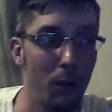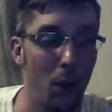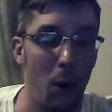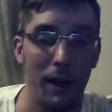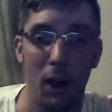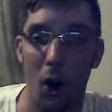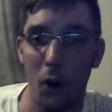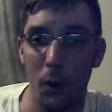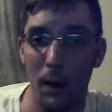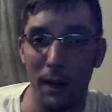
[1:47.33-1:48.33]
going all
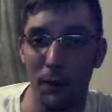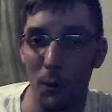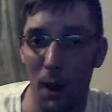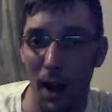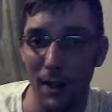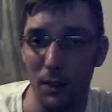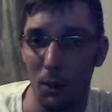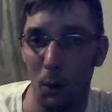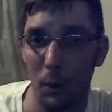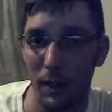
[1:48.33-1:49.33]
the way through high
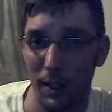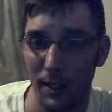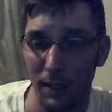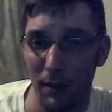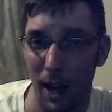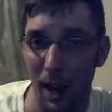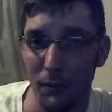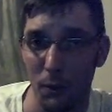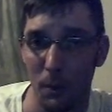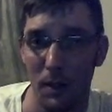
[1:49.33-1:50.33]
school and even
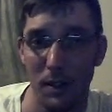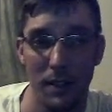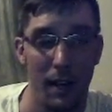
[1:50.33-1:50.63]
afterwards.